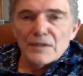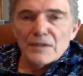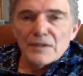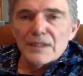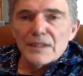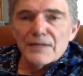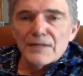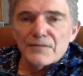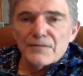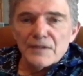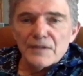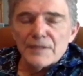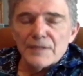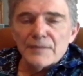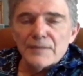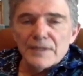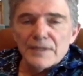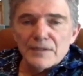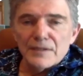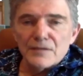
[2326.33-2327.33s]
if you
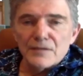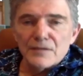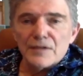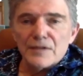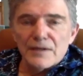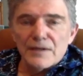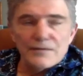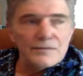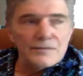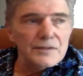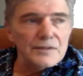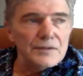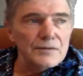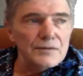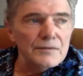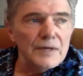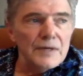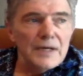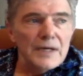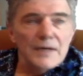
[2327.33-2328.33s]
limit yourself to
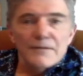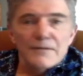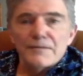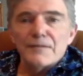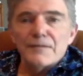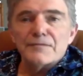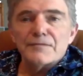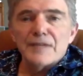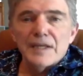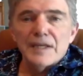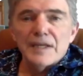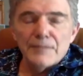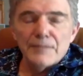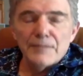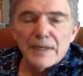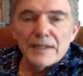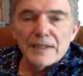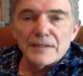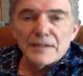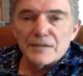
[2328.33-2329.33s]
15
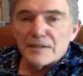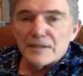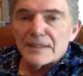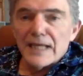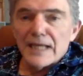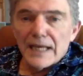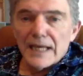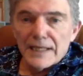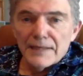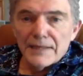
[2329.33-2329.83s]
minutes a day,